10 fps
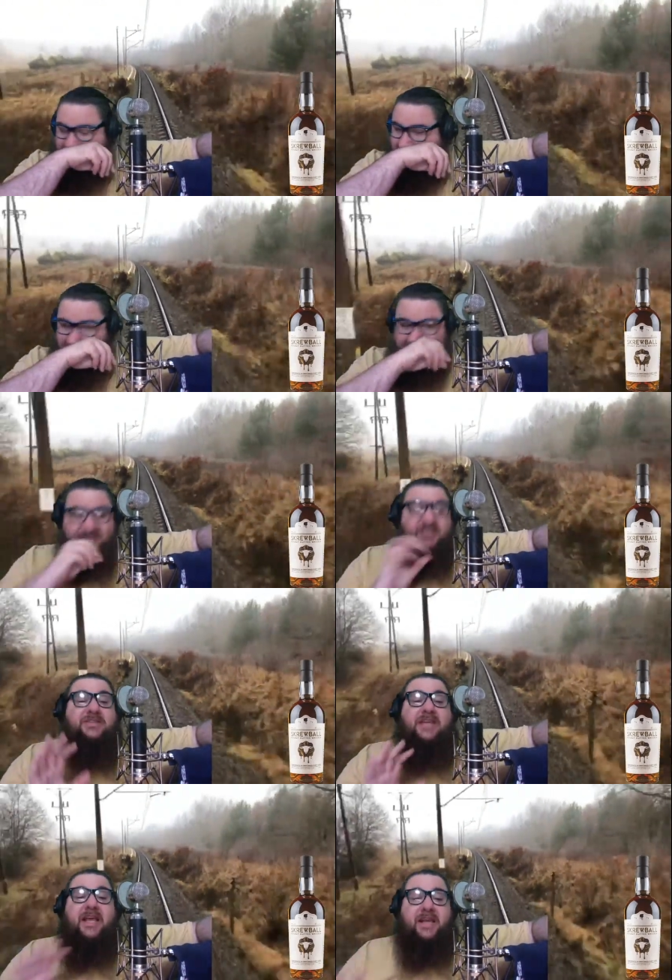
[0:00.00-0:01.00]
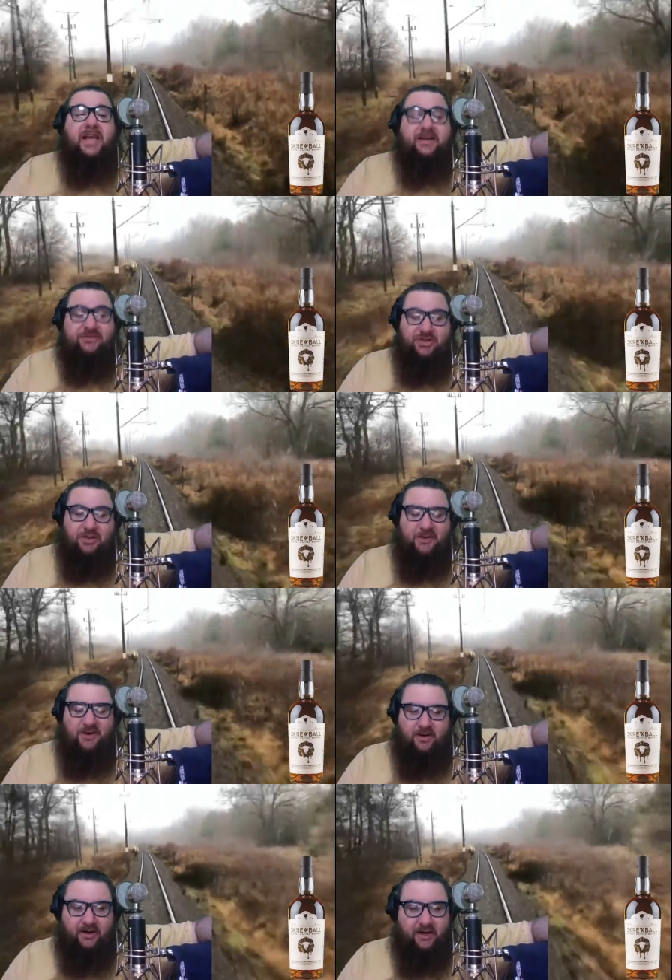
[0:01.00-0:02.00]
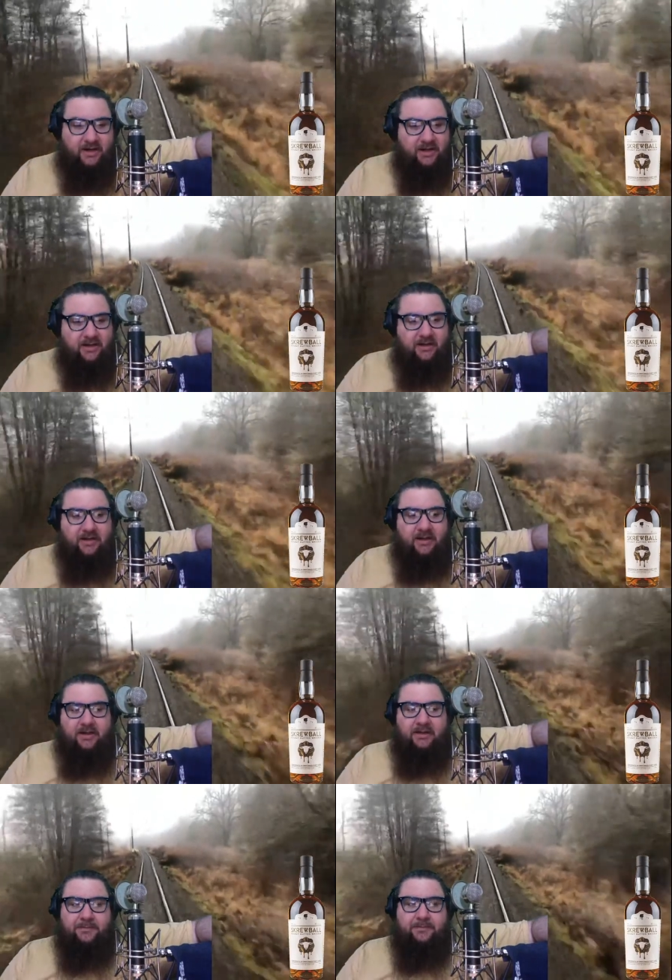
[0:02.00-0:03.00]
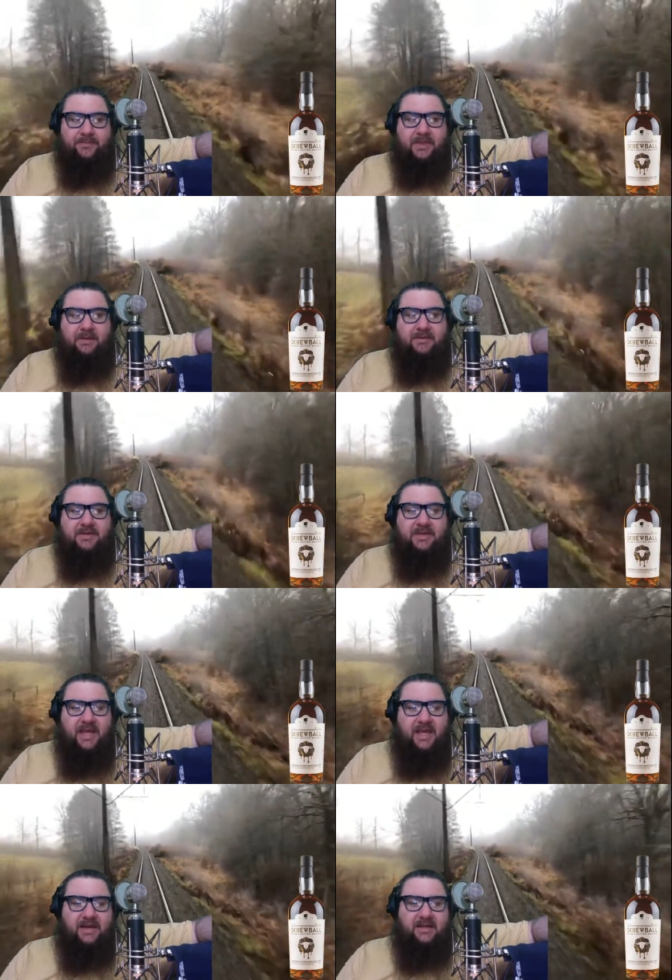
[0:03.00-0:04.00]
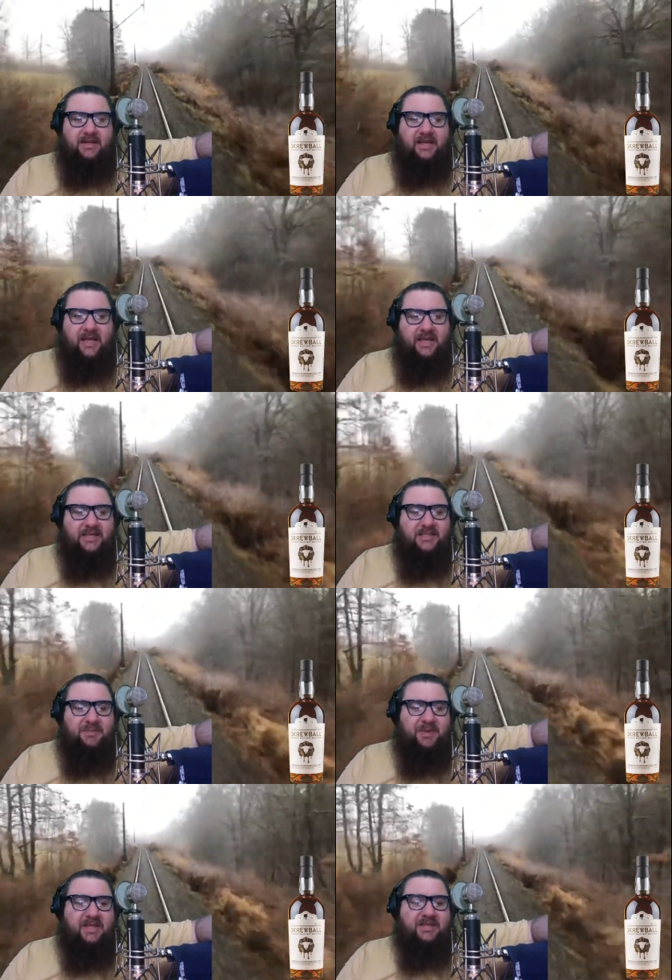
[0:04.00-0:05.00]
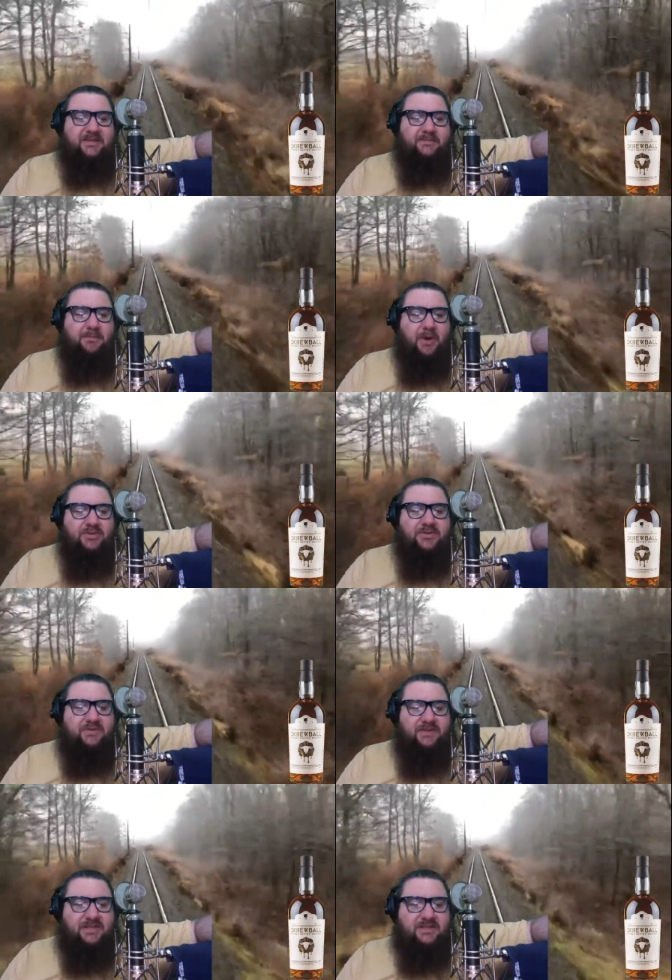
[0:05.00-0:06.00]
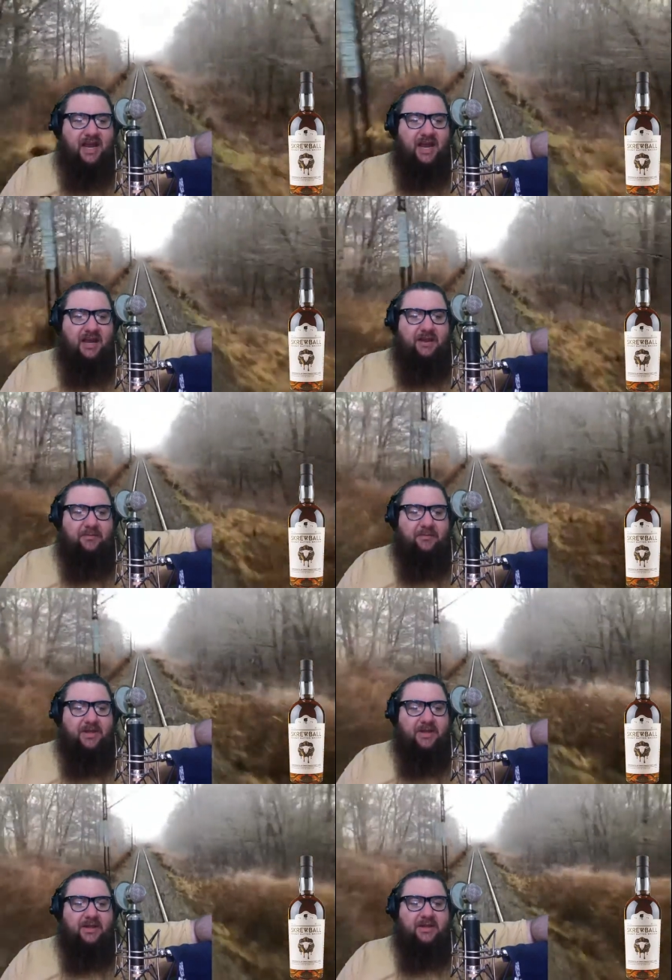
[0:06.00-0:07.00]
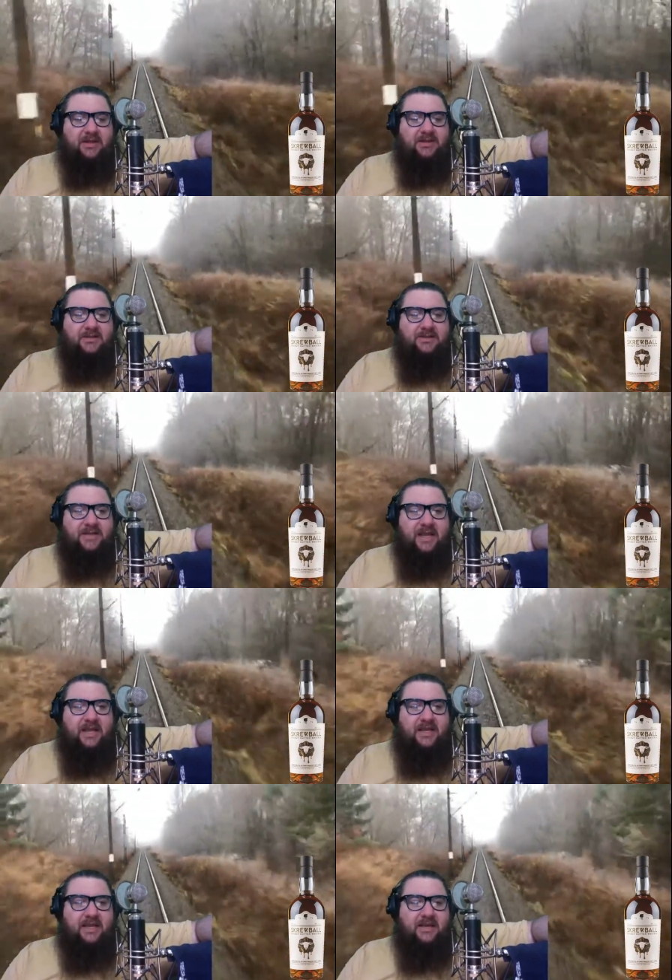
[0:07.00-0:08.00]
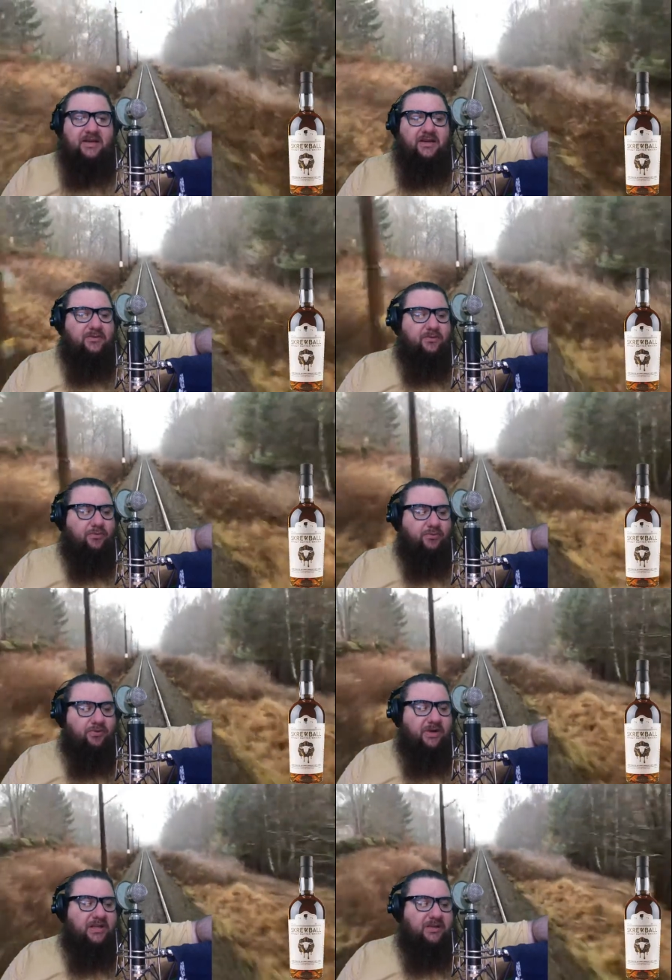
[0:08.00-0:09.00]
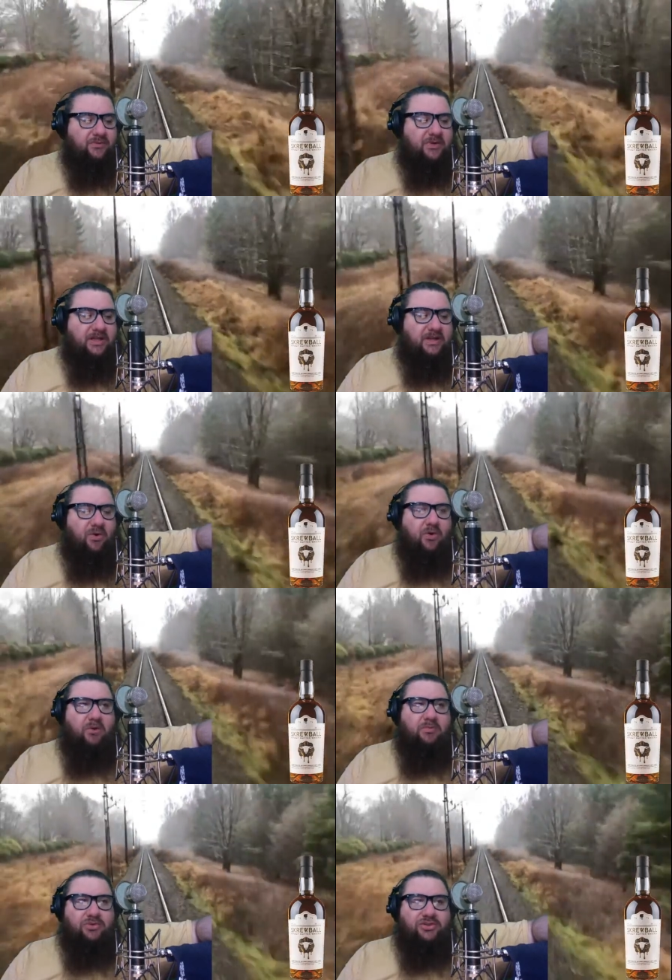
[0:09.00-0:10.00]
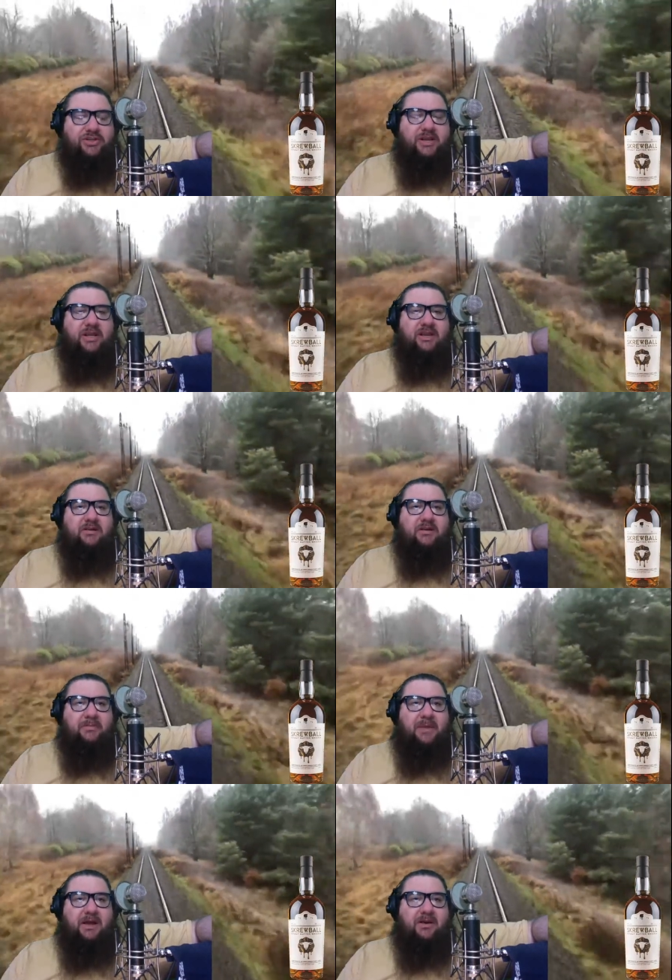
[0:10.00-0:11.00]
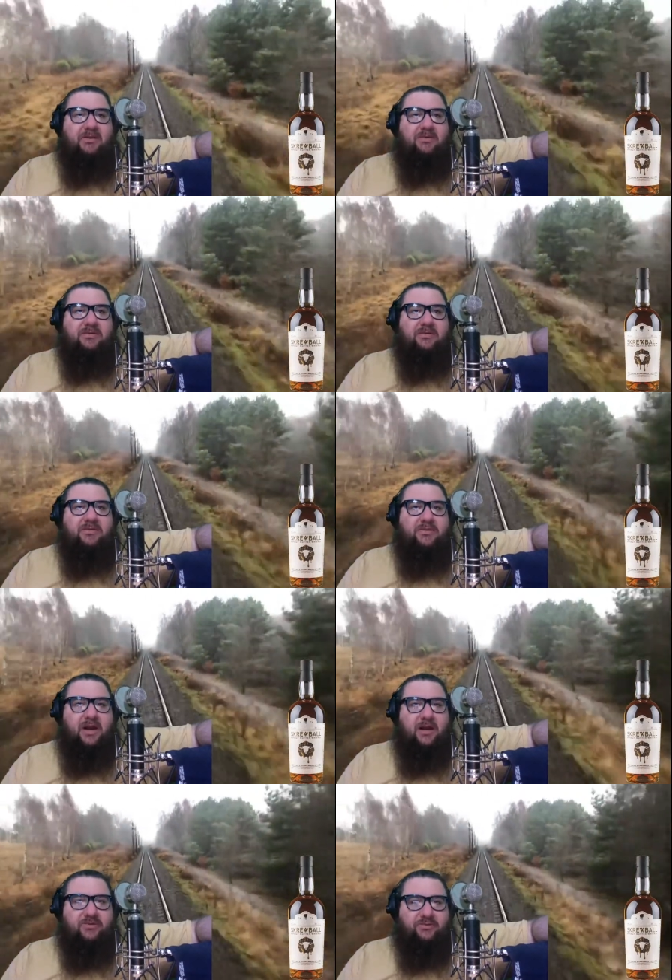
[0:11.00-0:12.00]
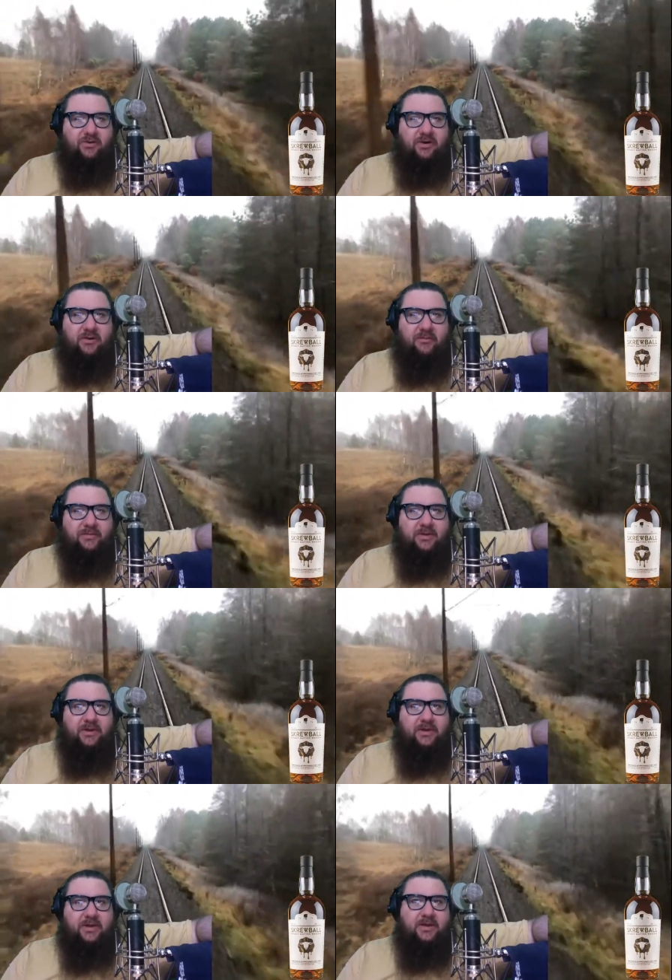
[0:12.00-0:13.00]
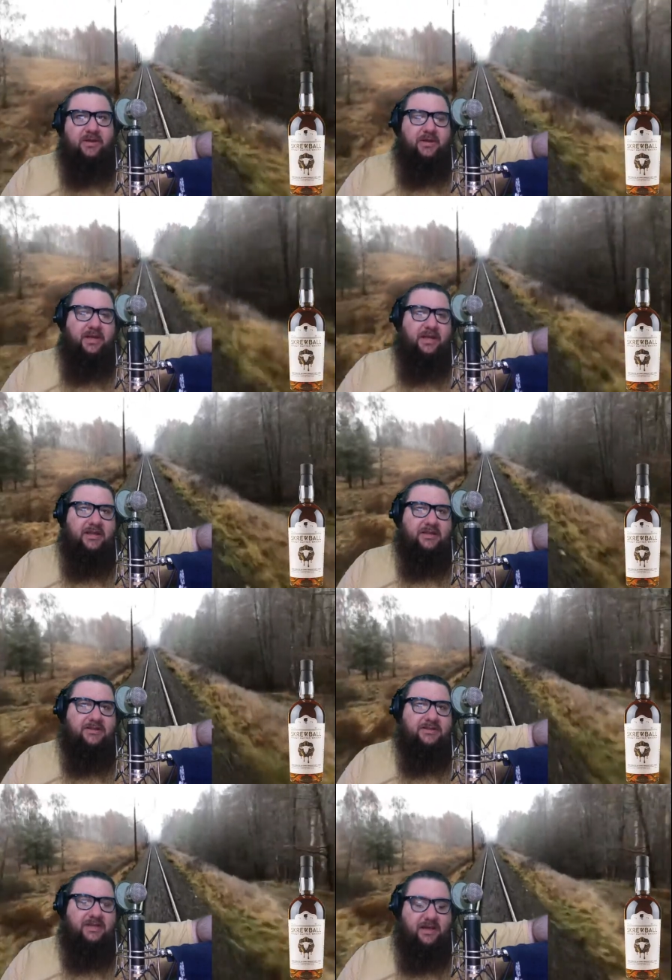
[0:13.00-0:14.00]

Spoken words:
just saying negative shit about Ari. Yet he spends most of his time saying really, really horrible shit about Donald Trump and saying